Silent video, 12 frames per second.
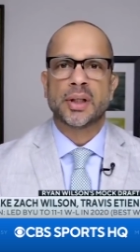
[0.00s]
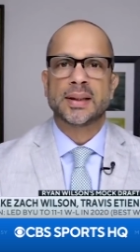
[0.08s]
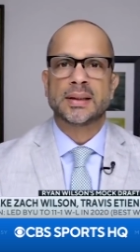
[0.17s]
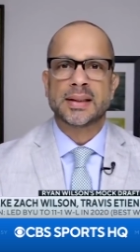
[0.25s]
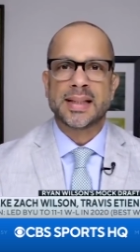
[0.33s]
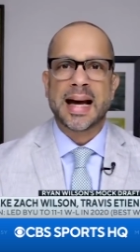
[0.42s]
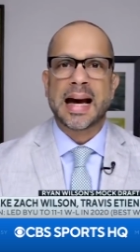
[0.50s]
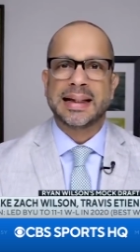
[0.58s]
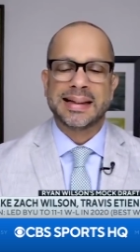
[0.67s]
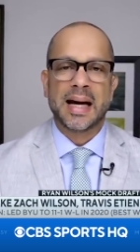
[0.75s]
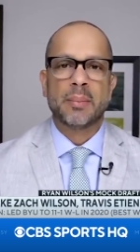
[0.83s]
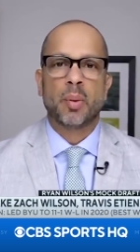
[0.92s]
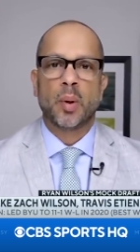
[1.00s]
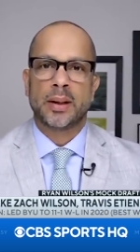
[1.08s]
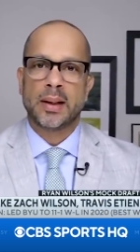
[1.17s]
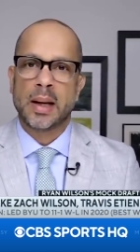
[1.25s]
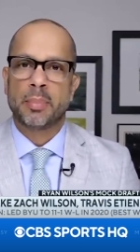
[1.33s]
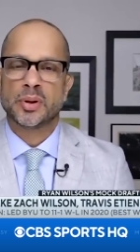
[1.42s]
Jets is
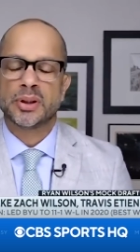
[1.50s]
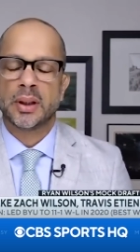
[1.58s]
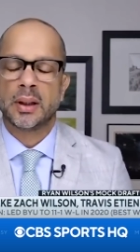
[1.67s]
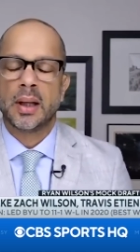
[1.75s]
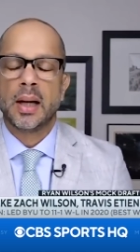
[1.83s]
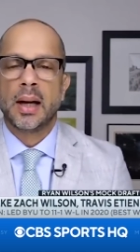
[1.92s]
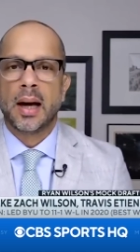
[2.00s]
99.9%.